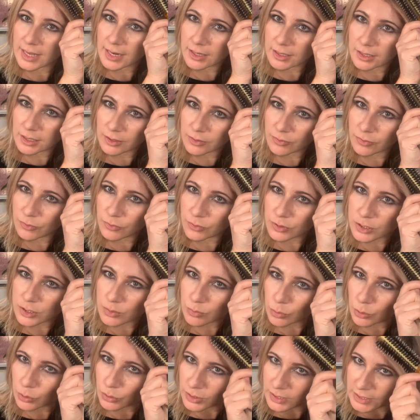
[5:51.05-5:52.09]
I kind of
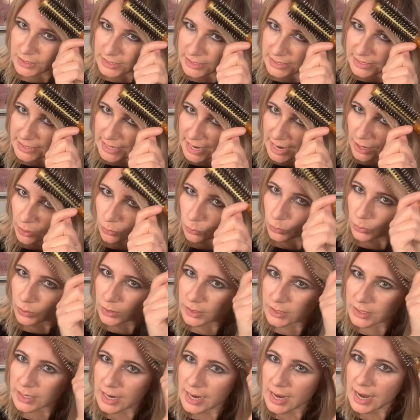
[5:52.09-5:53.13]
smoothed it downward
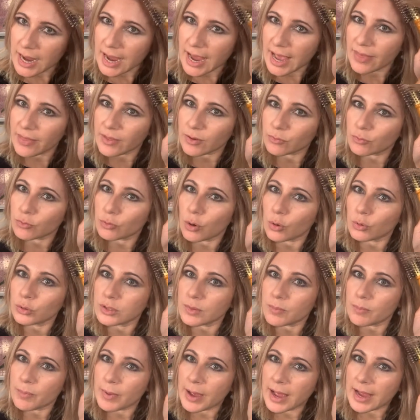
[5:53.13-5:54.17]
and then rolled
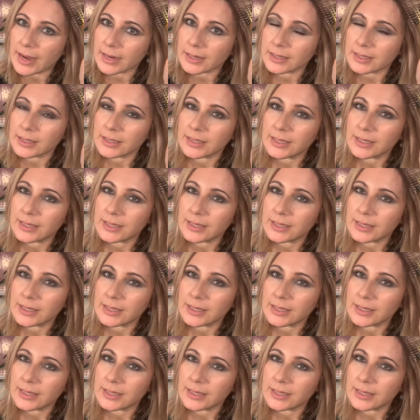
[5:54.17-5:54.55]
it back